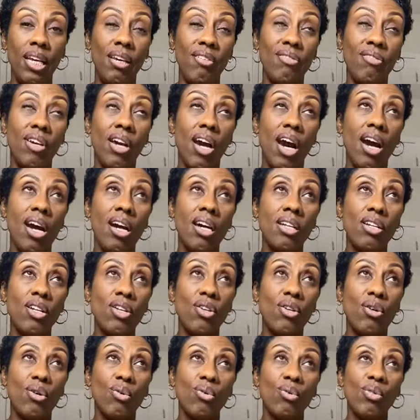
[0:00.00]
If
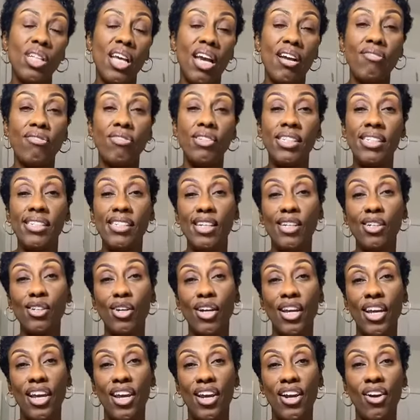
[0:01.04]
God knows every
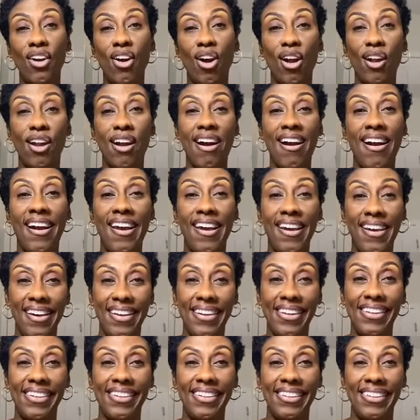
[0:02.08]
single hair on our
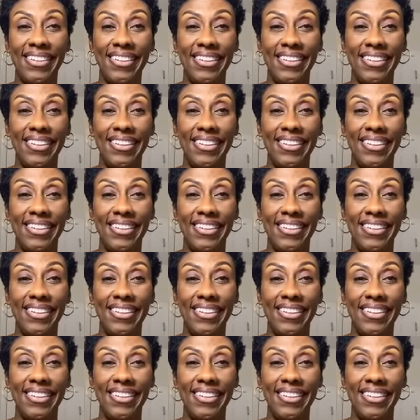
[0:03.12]
head,